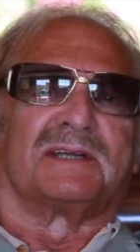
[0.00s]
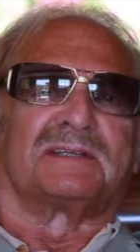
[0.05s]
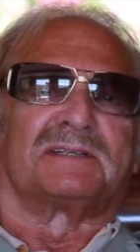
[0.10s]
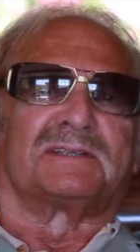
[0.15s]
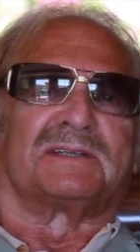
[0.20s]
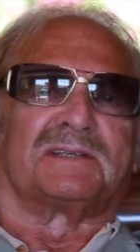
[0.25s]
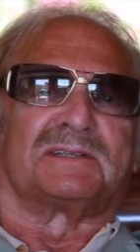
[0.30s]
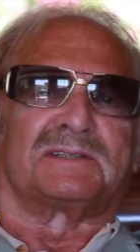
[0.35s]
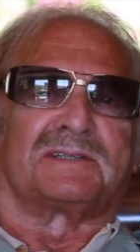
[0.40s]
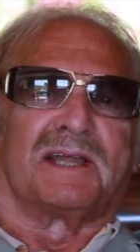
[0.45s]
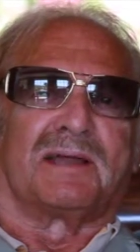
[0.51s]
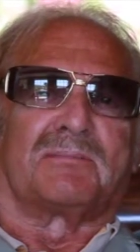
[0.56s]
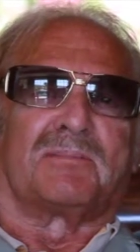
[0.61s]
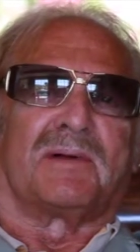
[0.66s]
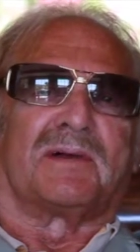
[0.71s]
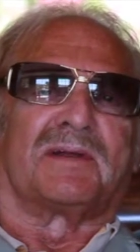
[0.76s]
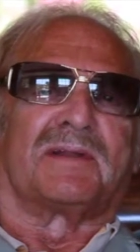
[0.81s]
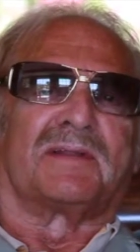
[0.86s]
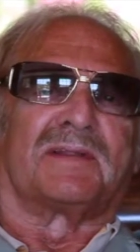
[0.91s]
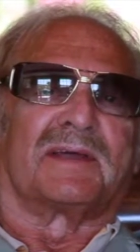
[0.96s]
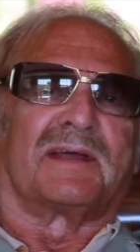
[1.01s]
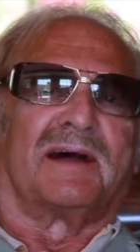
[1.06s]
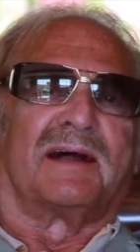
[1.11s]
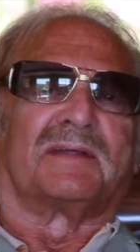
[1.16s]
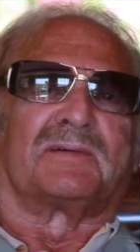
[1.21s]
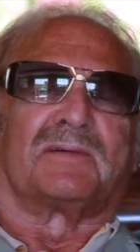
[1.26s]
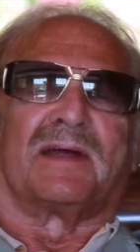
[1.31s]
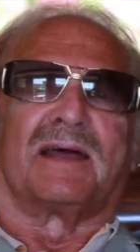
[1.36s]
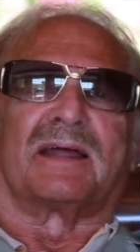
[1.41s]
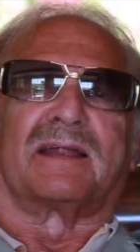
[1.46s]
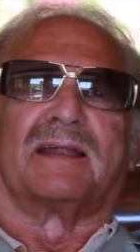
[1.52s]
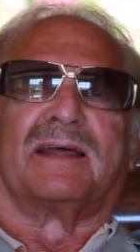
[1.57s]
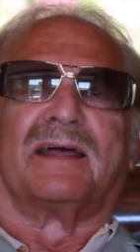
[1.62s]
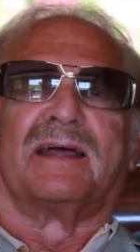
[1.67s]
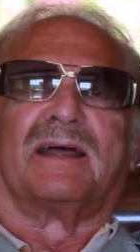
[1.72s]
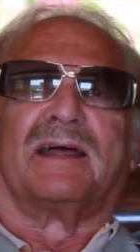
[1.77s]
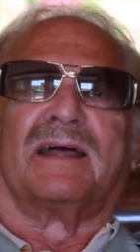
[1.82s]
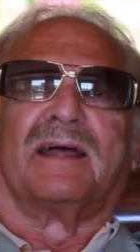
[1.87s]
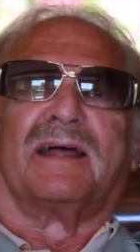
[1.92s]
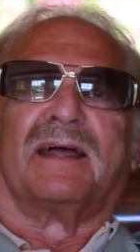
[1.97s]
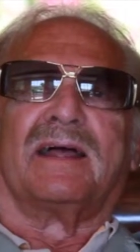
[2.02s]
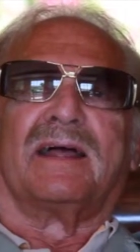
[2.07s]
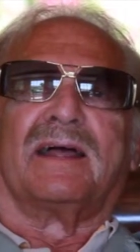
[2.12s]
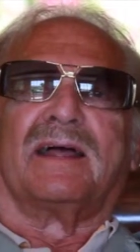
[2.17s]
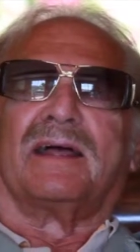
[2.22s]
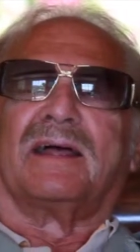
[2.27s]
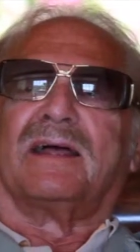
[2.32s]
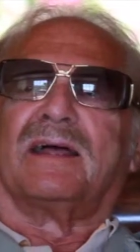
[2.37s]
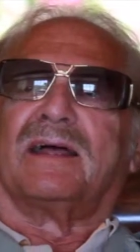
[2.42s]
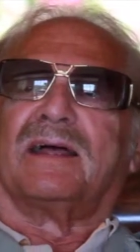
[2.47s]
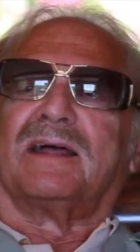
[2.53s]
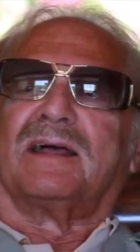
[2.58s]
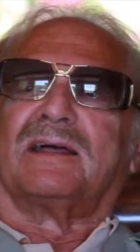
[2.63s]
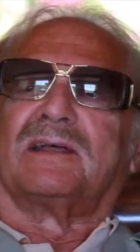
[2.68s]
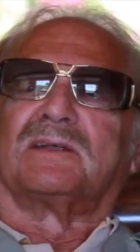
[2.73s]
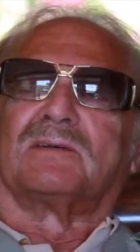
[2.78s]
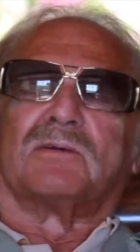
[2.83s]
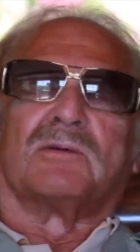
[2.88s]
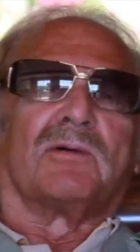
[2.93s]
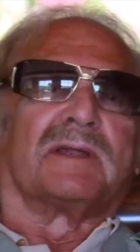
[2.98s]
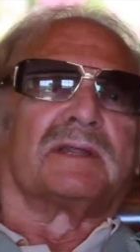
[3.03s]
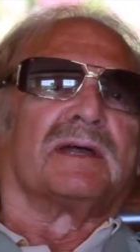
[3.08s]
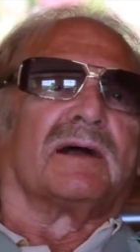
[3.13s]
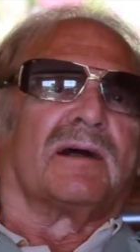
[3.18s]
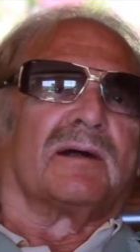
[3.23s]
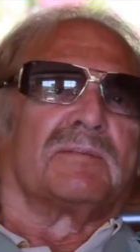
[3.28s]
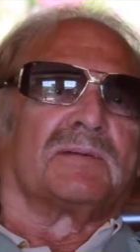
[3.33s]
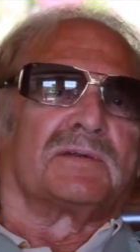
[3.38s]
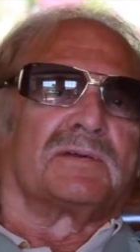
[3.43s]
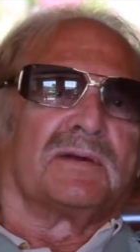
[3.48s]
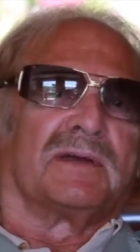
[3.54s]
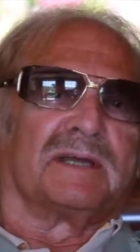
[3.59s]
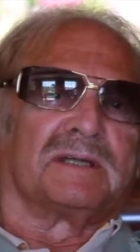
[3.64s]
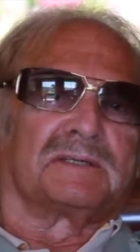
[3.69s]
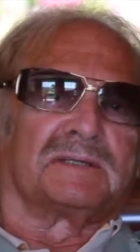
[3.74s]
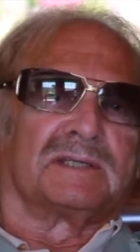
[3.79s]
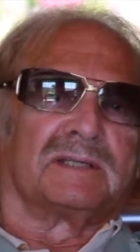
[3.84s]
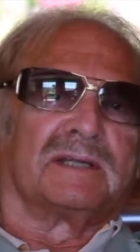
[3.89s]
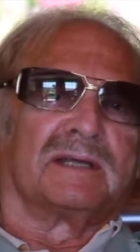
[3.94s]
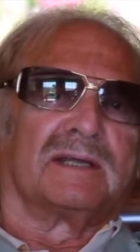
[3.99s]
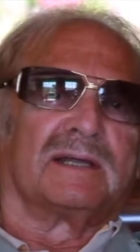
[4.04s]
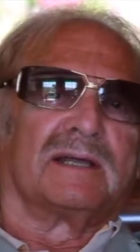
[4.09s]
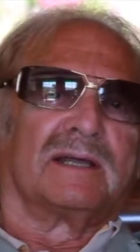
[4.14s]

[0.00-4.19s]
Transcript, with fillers: It's just not part of the contract. So we went to arbitration.